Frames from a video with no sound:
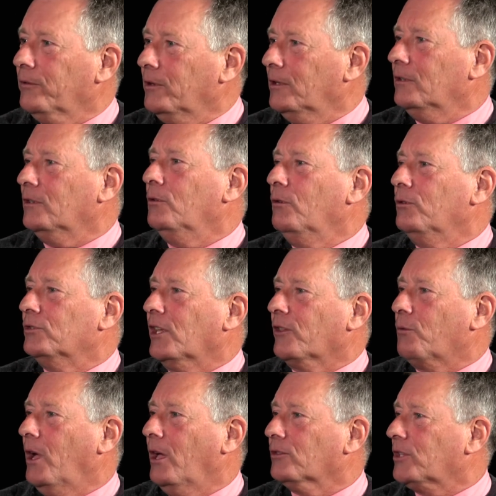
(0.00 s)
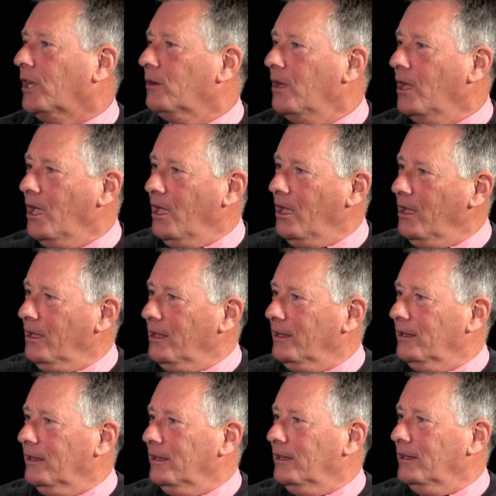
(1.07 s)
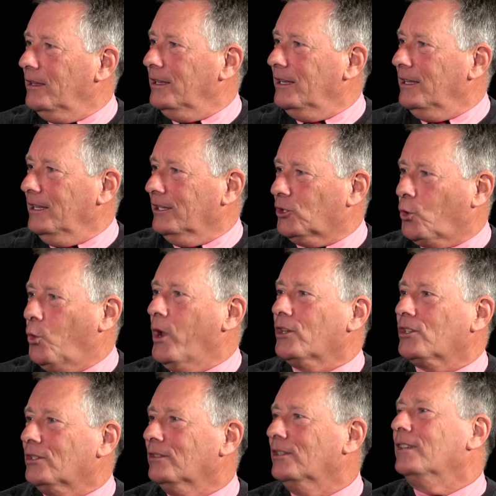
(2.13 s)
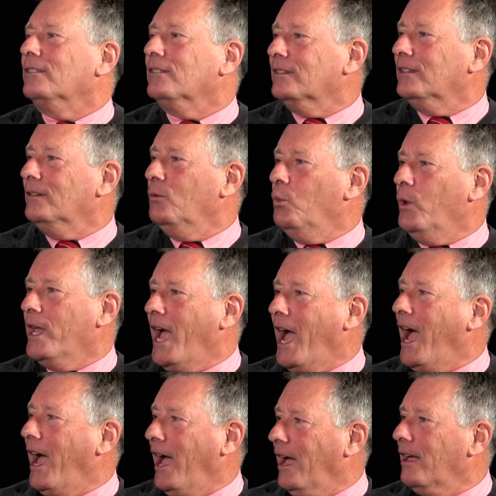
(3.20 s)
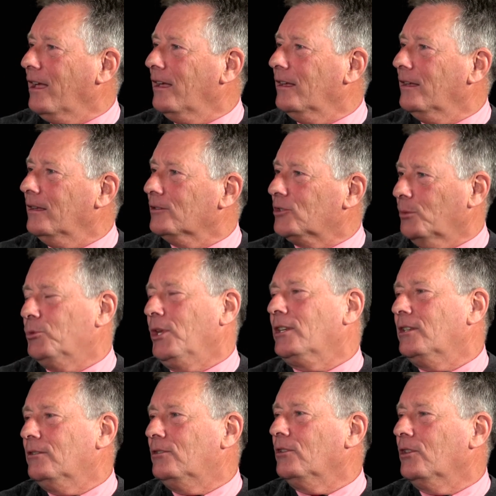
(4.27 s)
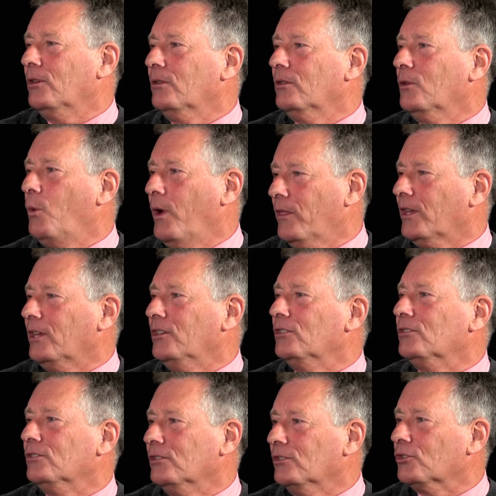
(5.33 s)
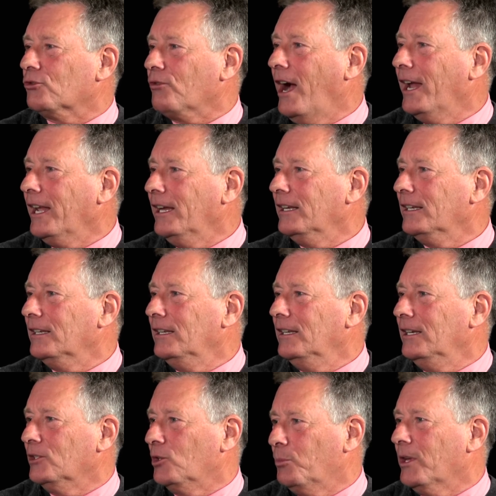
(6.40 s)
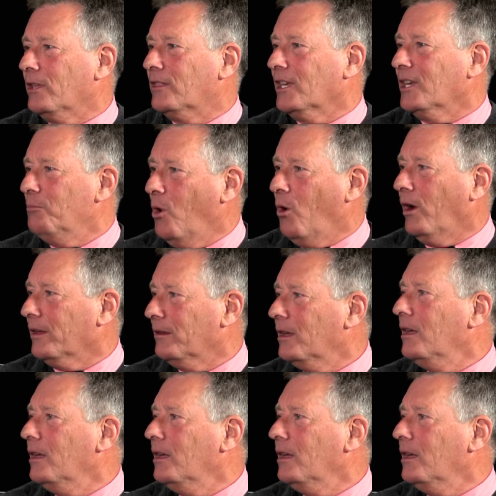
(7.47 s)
into northern New South Wales. So it's a question that we are subjected to the weather conditions in Australia is a big thing in my